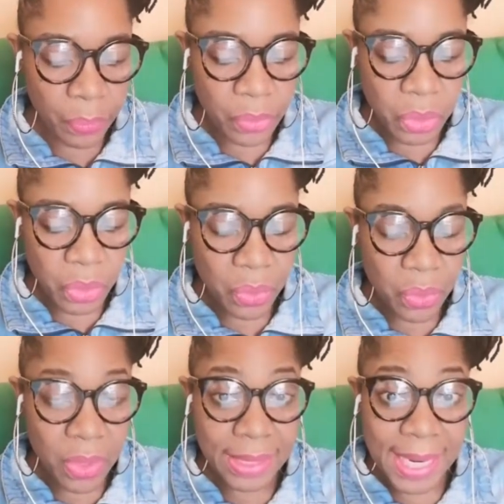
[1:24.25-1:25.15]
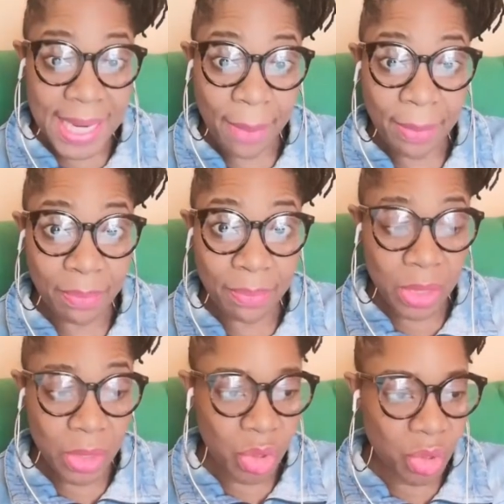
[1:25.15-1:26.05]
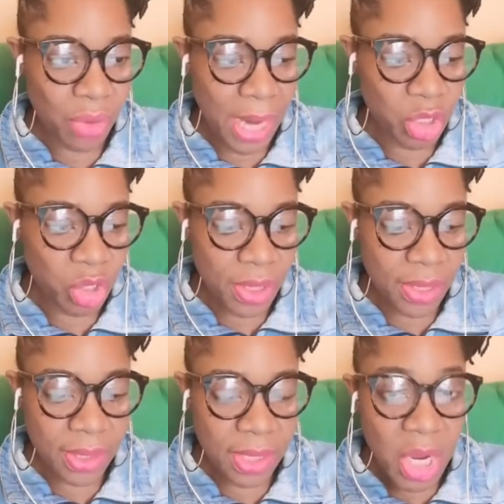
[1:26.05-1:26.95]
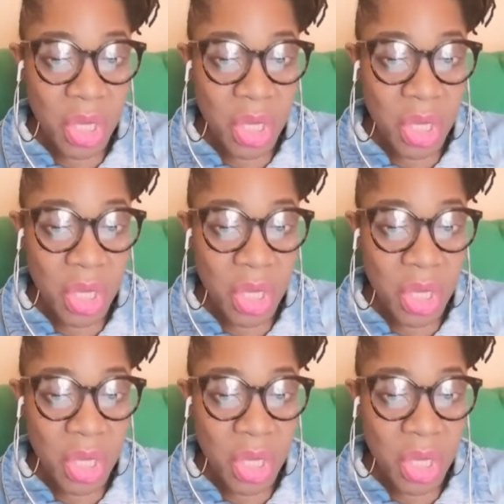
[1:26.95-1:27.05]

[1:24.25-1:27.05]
which is called Dynamic Business Strategists.